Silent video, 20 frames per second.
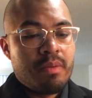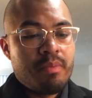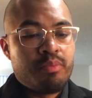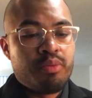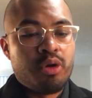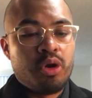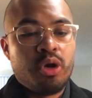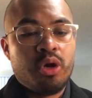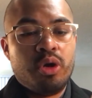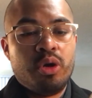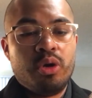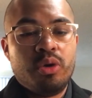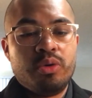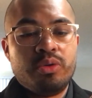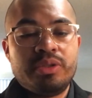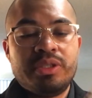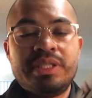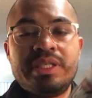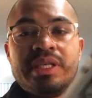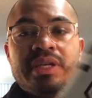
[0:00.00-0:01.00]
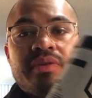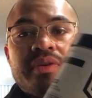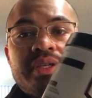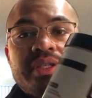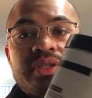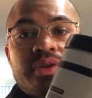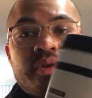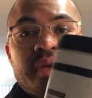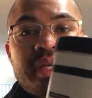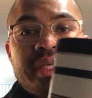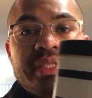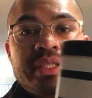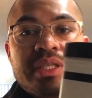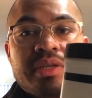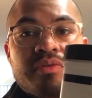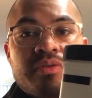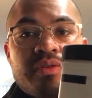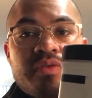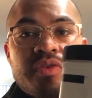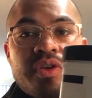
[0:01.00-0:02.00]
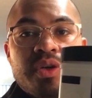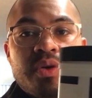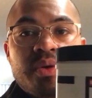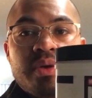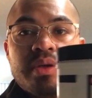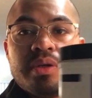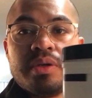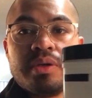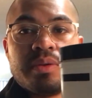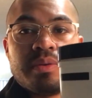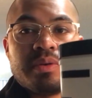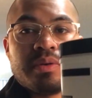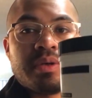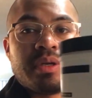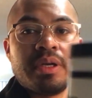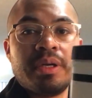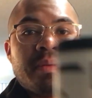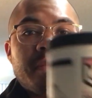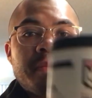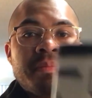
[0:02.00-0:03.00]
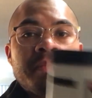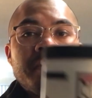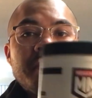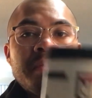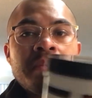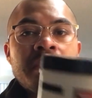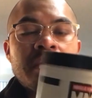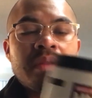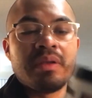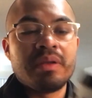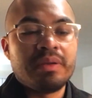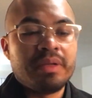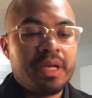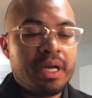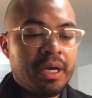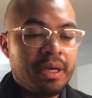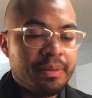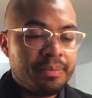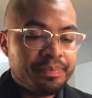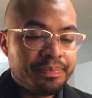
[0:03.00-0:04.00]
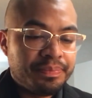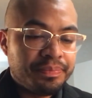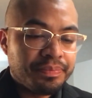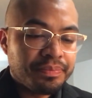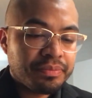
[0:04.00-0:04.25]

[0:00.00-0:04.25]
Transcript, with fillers: Pro Series Creatine Review. Okay, now